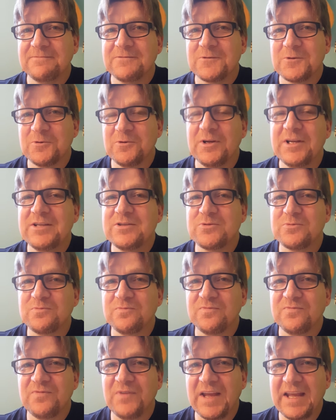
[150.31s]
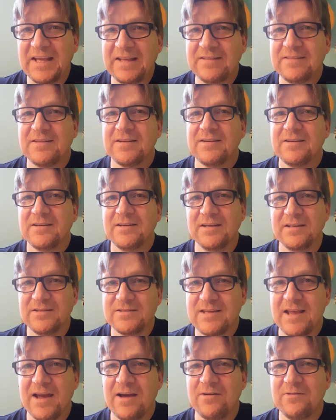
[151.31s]
through his faith
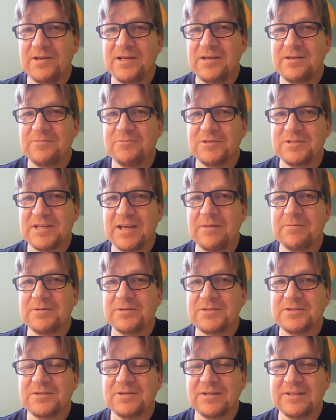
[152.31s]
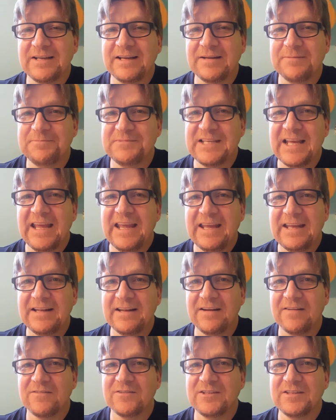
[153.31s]
is how he was able to
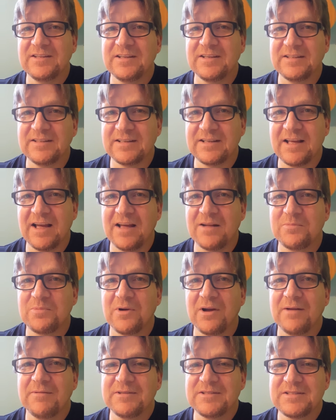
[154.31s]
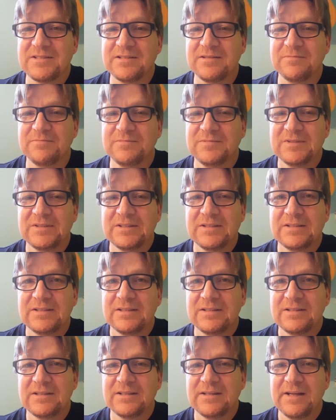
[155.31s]
obtain everything that God promised him.
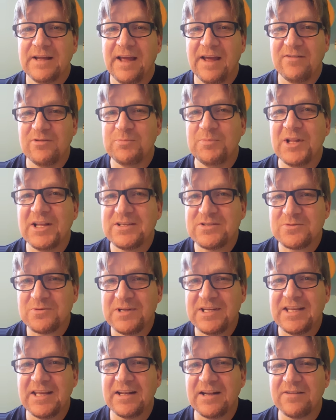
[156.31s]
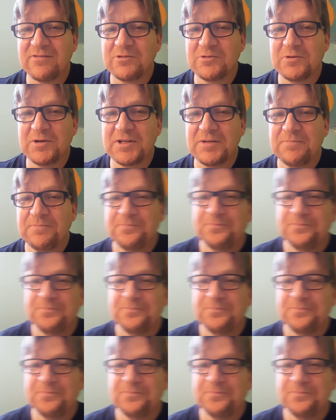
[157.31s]
Have a blessed weekend, everyone.